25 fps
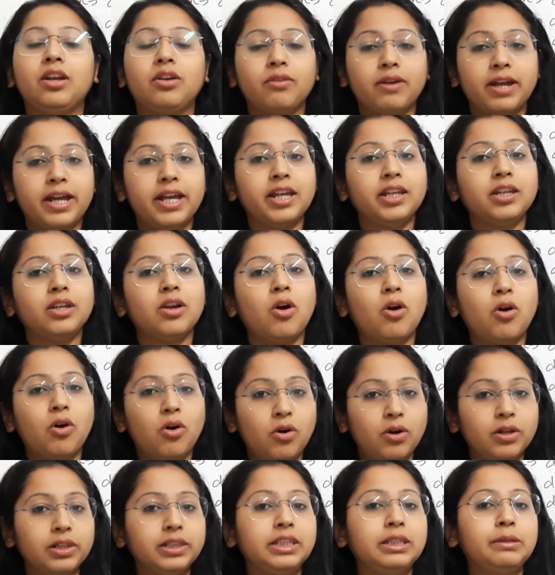try
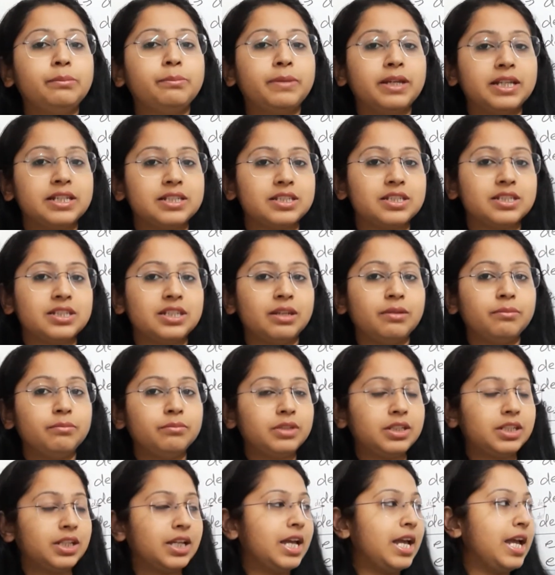all the
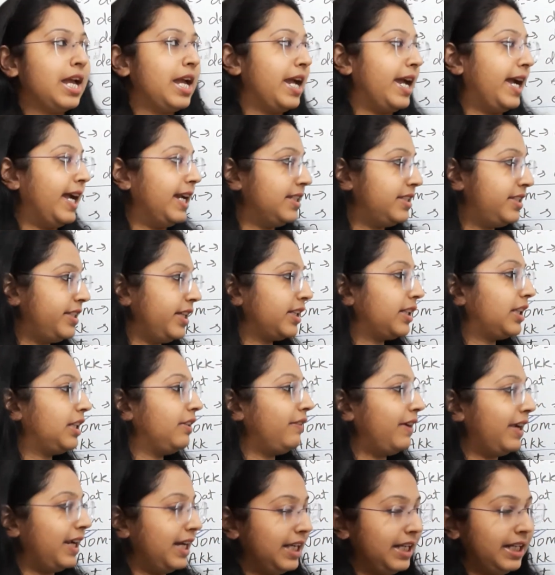bestimmt
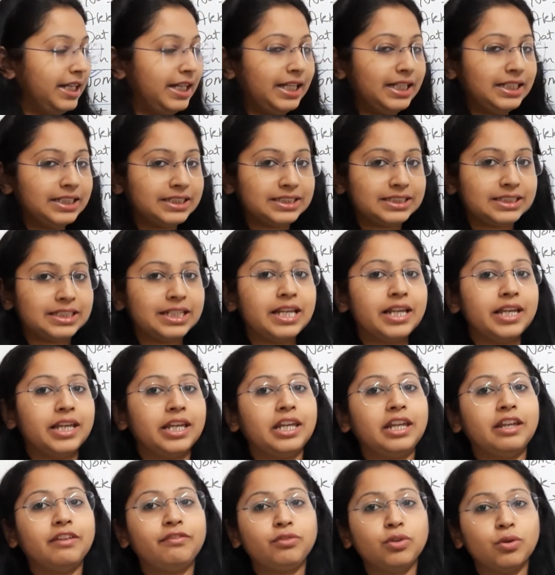adjective endings.
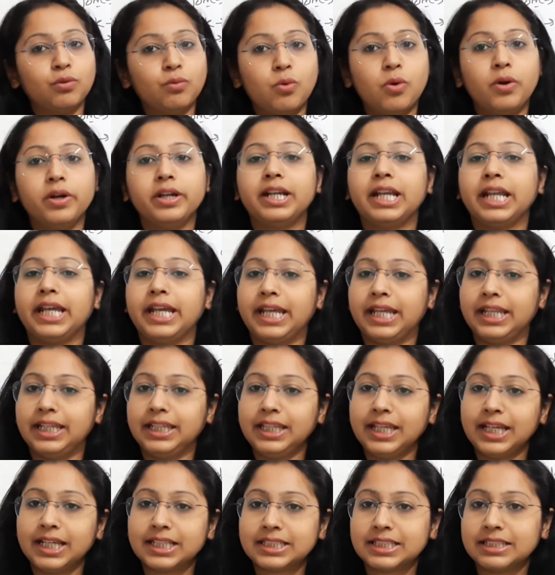If you want
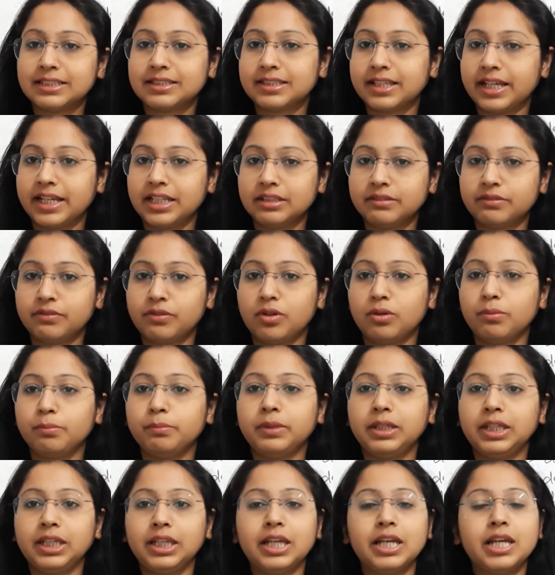any exercise from
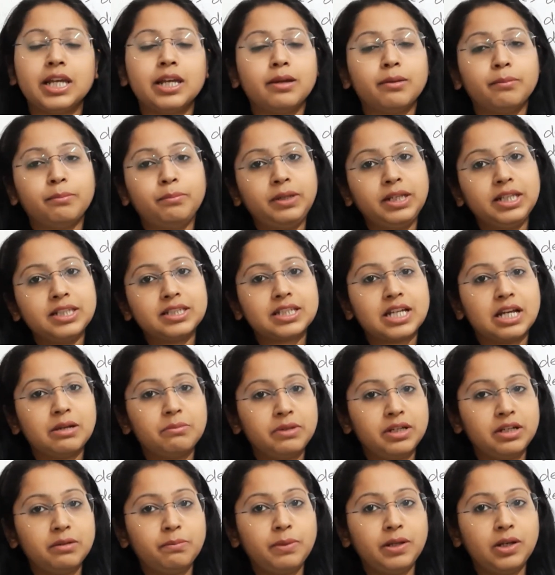me, please
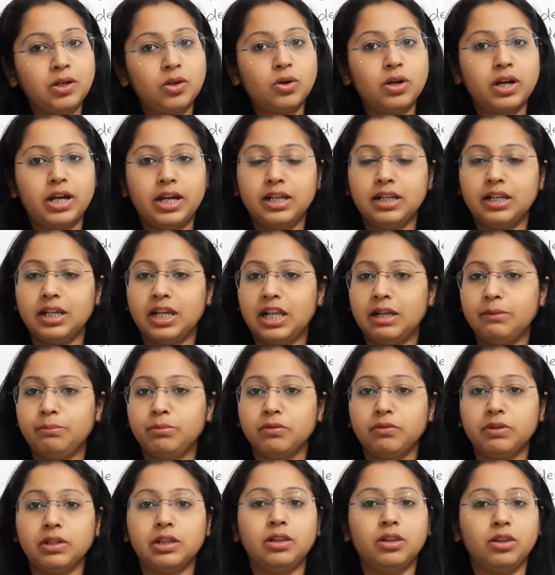comment below. I'll help
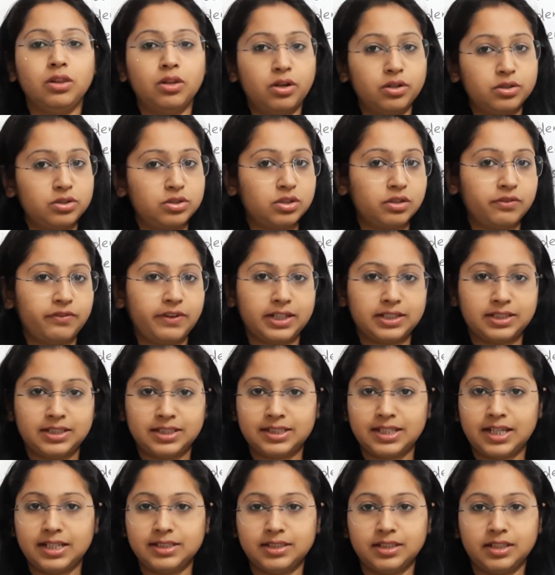you with lots of
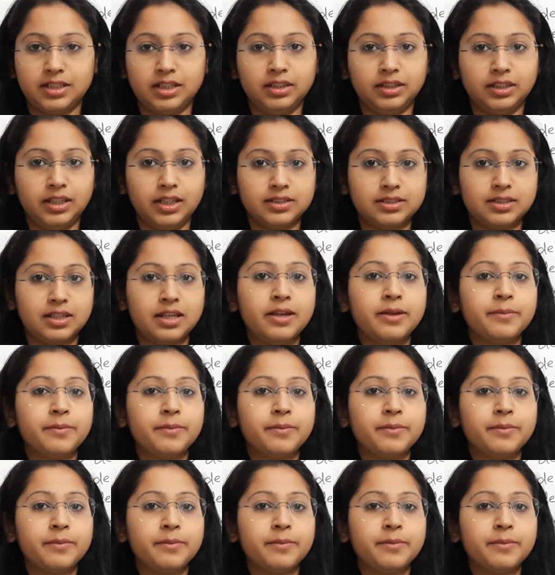exercises in this.